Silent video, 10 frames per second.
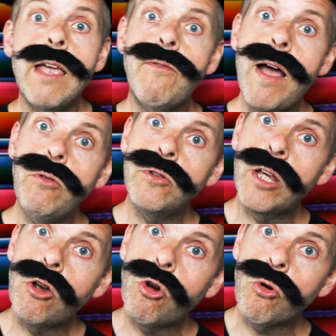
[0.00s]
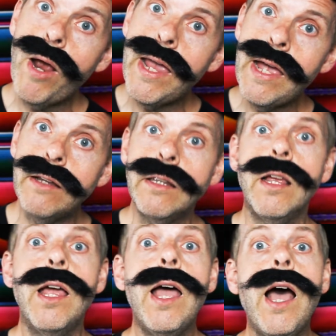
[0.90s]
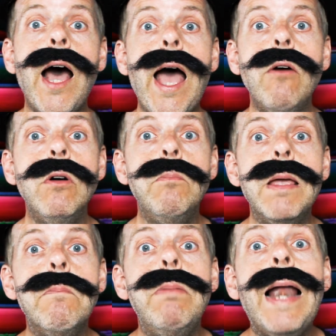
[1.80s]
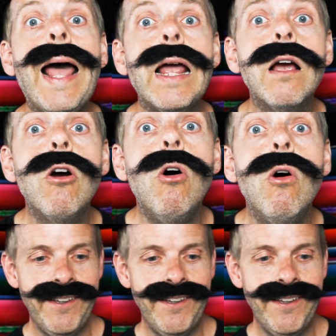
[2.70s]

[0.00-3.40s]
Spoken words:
If I was a crayon, I would be blanco.